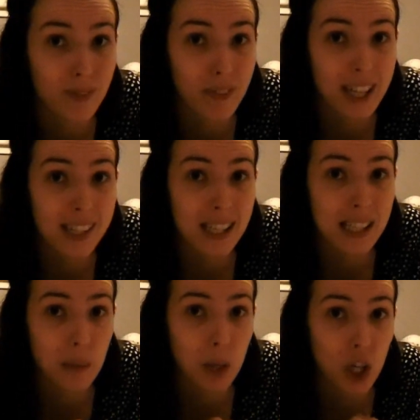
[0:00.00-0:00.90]
Fight
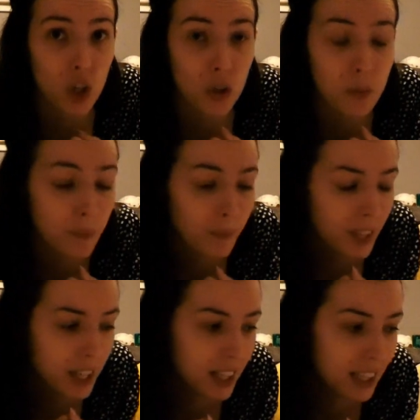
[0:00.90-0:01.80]
scenes are pretty good.
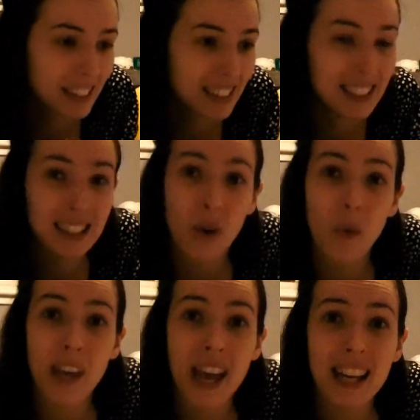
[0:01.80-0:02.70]

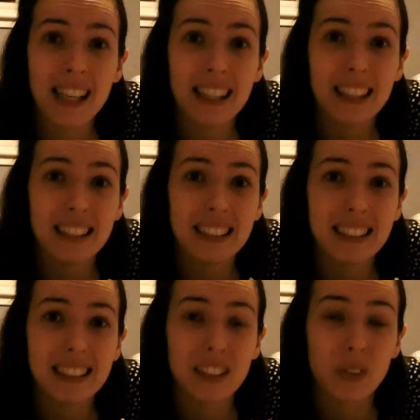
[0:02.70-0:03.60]
So yeah,
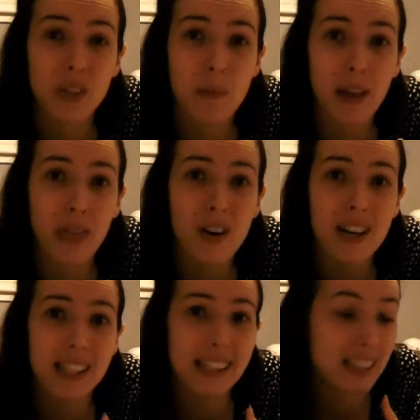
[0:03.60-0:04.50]
those are my
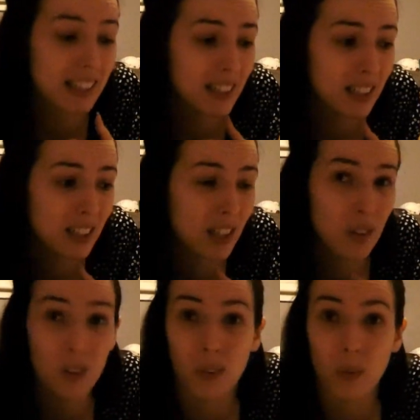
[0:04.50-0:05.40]
thoughts.
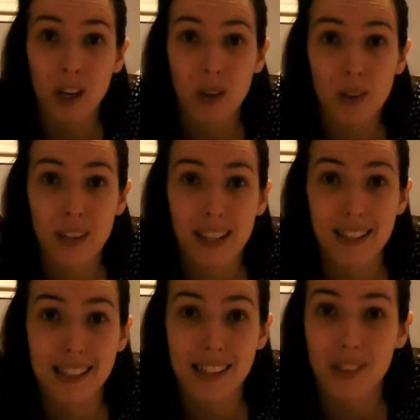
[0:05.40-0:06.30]
What do you
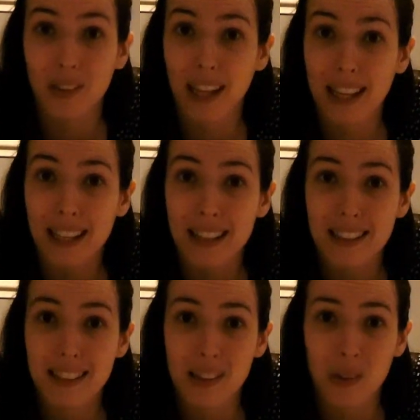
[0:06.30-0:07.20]
think? Did you like
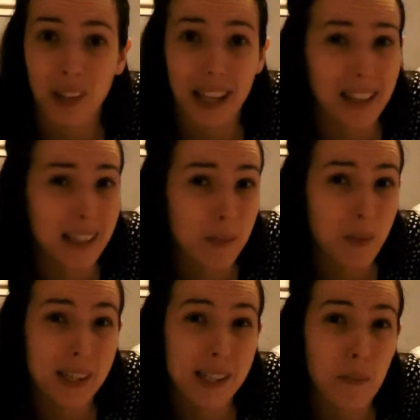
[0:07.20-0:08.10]
it? Do you like this
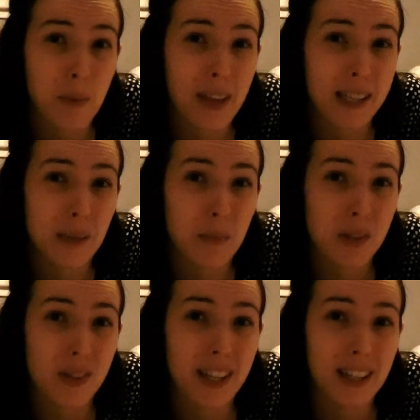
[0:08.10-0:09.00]
more sympathetic
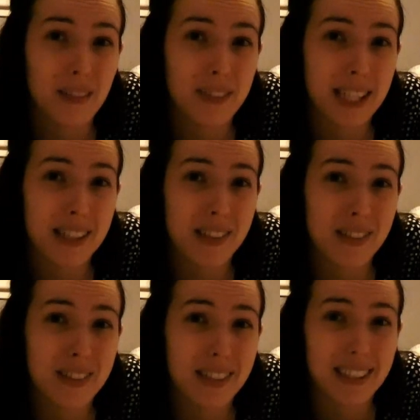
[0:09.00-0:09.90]
portrayal of
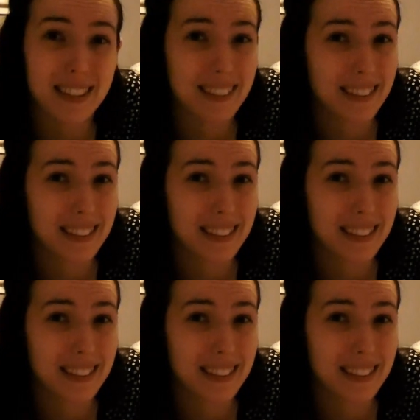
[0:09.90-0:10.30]
Deathstroke?